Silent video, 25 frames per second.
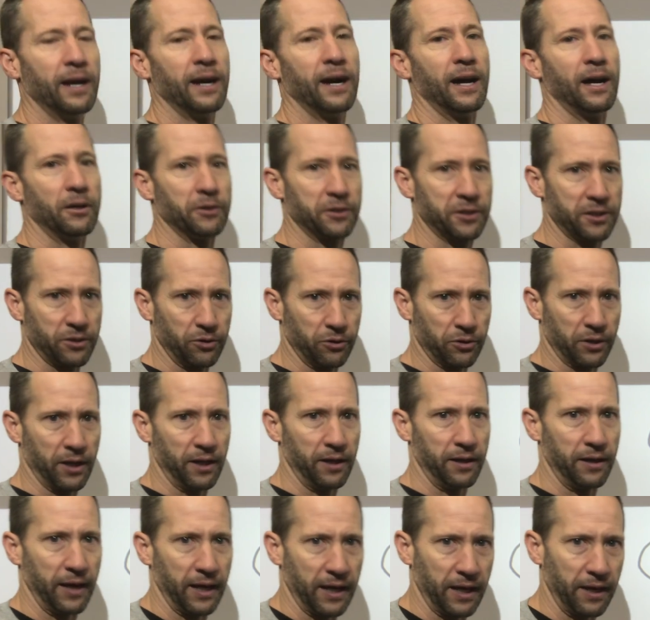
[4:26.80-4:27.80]
I'll still get
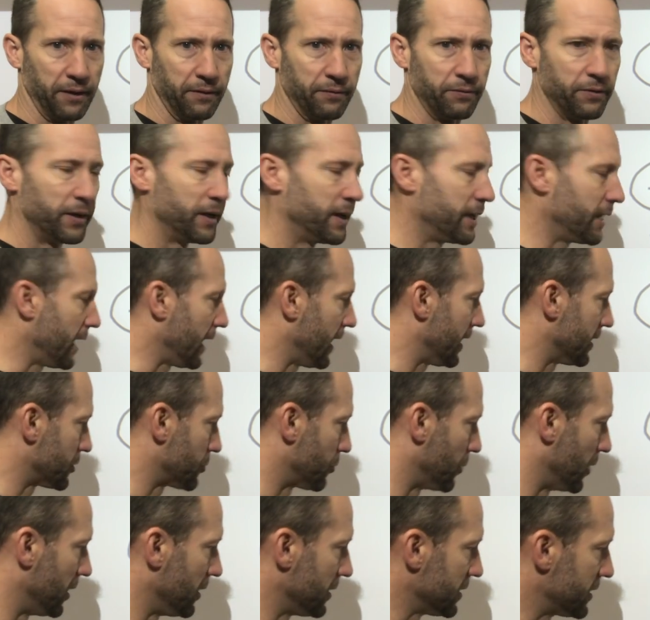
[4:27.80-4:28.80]
a negative. As
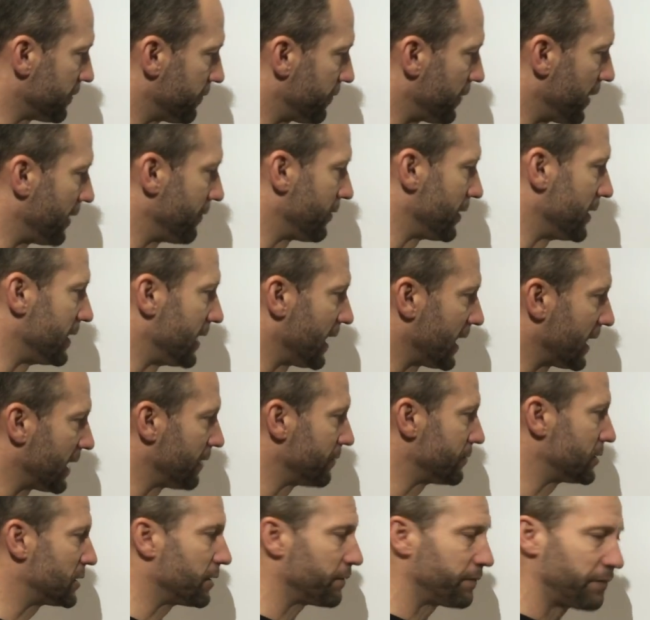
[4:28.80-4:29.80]
well as if I have a
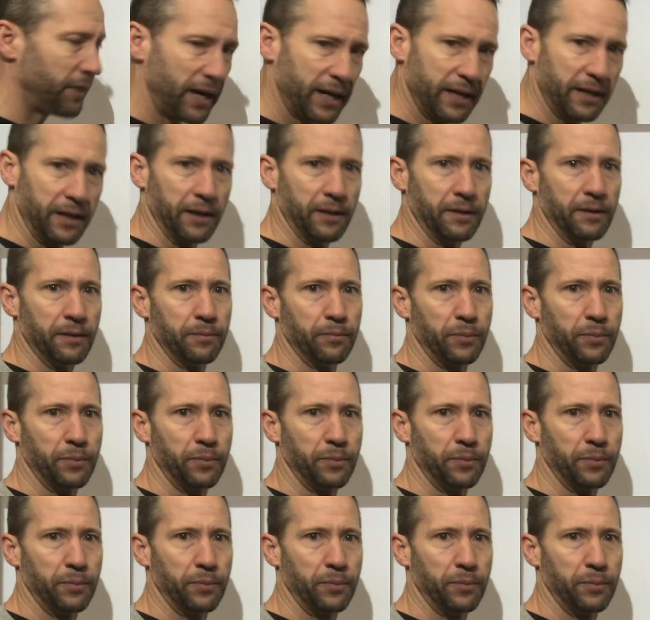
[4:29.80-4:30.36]
negative divided